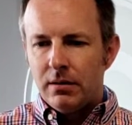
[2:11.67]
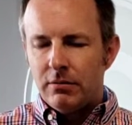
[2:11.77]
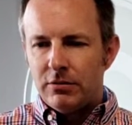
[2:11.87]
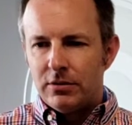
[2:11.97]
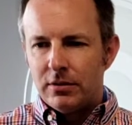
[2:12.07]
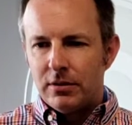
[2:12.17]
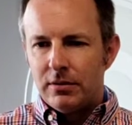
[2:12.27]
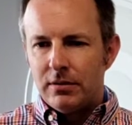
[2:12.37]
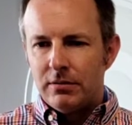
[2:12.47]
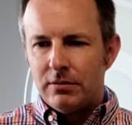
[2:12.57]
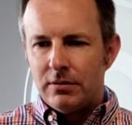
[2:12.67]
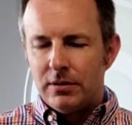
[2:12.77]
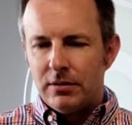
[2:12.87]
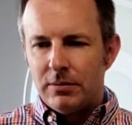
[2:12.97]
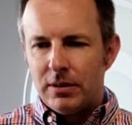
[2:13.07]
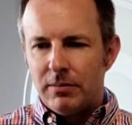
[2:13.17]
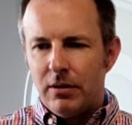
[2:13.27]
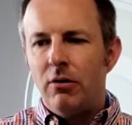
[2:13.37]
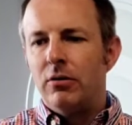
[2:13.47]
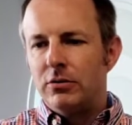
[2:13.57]
was just gonna say something
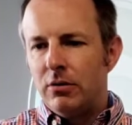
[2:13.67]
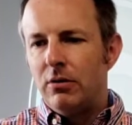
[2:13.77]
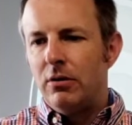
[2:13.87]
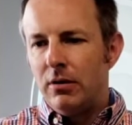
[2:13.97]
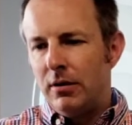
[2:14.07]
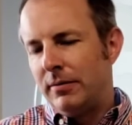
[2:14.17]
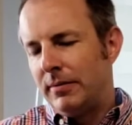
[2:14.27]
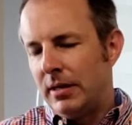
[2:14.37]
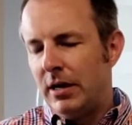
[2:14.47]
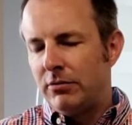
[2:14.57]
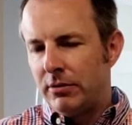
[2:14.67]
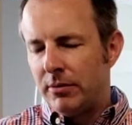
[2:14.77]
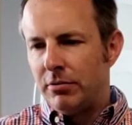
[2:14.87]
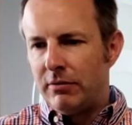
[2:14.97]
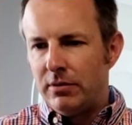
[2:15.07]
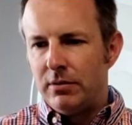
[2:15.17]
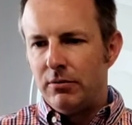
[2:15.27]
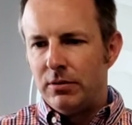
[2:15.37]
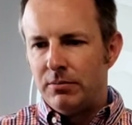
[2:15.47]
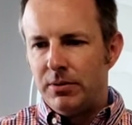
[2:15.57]
about so the house we were in previously
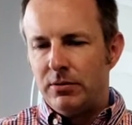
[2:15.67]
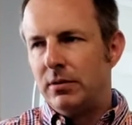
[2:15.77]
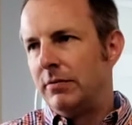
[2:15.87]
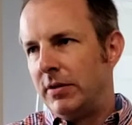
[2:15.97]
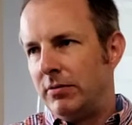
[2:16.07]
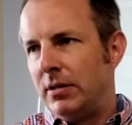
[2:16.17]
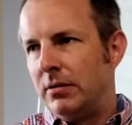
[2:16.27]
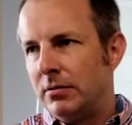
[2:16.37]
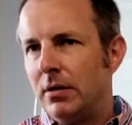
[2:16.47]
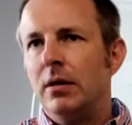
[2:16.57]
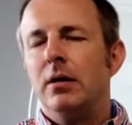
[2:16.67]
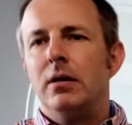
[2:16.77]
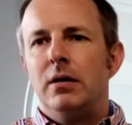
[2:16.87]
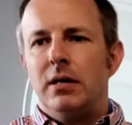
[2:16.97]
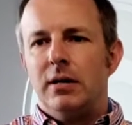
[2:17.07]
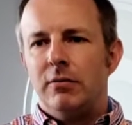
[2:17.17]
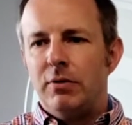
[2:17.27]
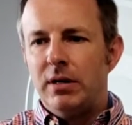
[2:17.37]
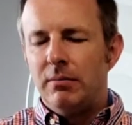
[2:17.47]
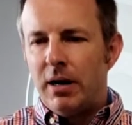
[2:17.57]
was built in the 50s.
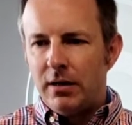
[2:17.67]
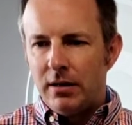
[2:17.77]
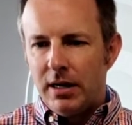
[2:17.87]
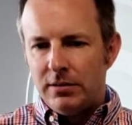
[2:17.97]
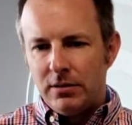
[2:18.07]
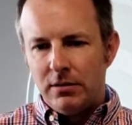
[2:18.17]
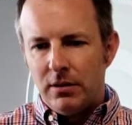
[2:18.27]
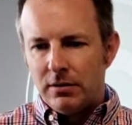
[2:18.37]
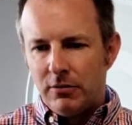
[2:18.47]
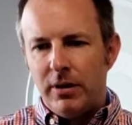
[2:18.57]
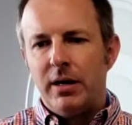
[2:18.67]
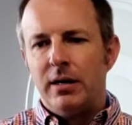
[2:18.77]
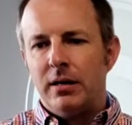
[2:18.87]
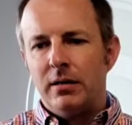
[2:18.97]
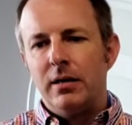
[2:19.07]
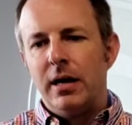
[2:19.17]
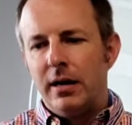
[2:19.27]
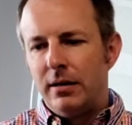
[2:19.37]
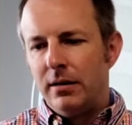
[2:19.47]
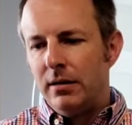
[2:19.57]
We modernized it along the way and
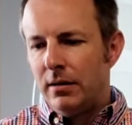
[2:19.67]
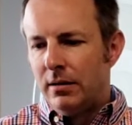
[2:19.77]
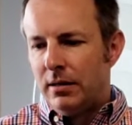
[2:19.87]
added